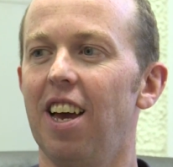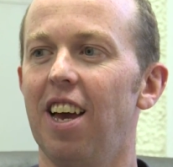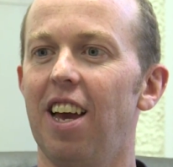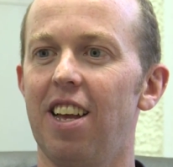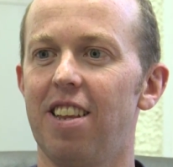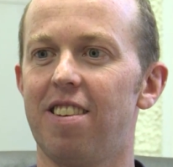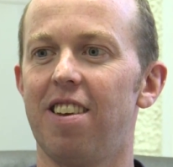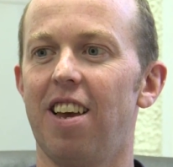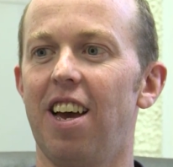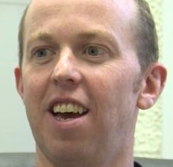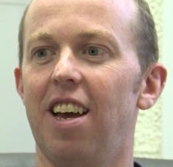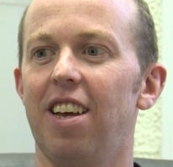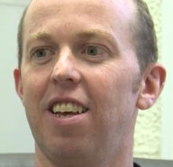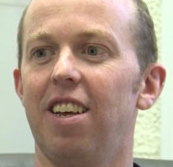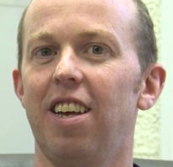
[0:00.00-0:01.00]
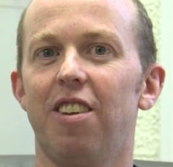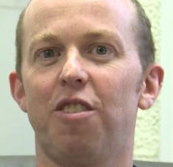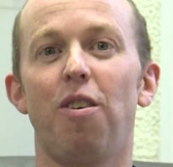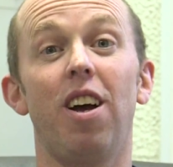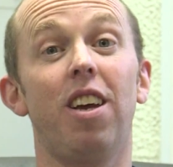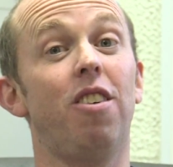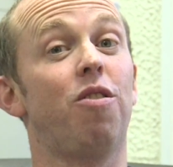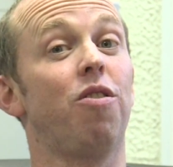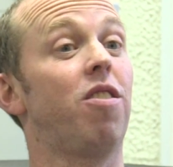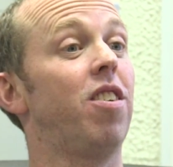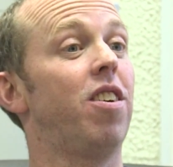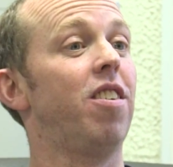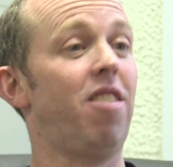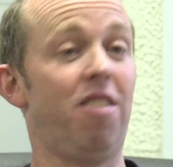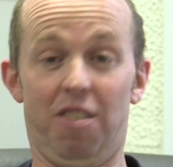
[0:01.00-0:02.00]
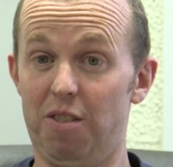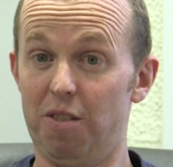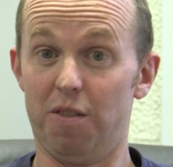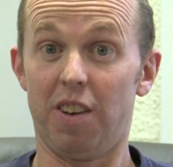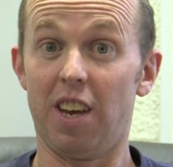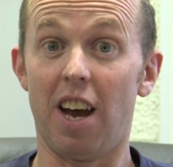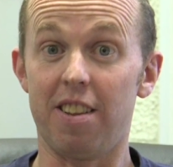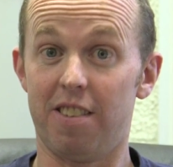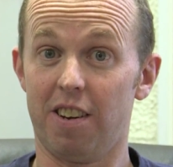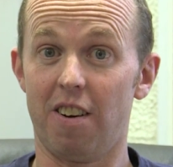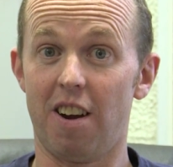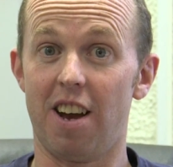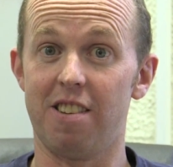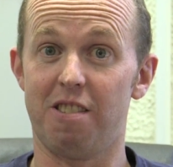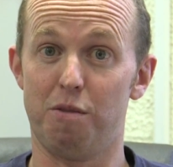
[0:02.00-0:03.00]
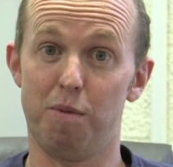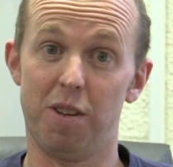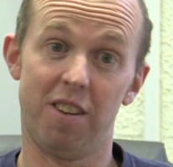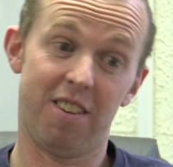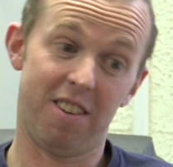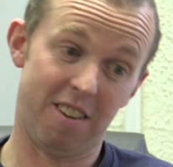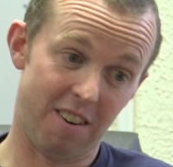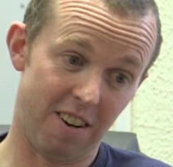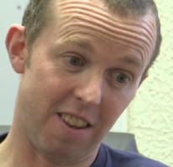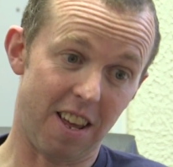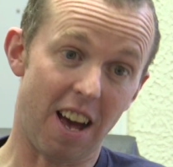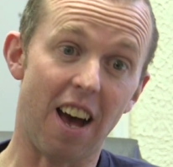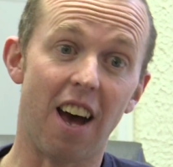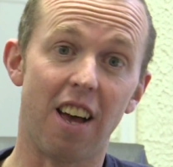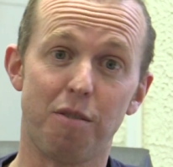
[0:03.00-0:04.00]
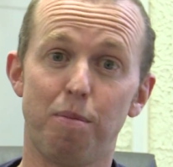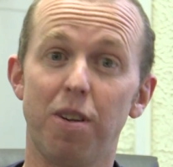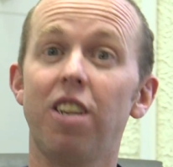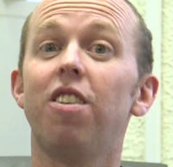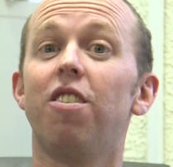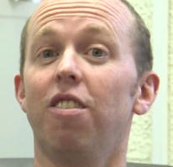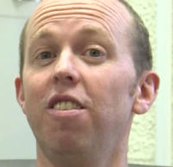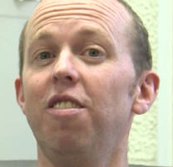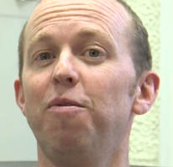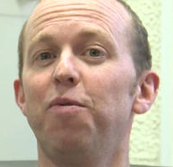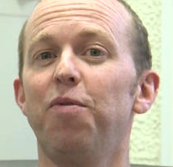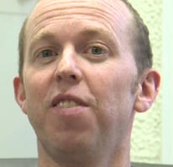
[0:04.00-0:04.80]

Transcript: it's quite useful to sort of categorize them, and that has been done.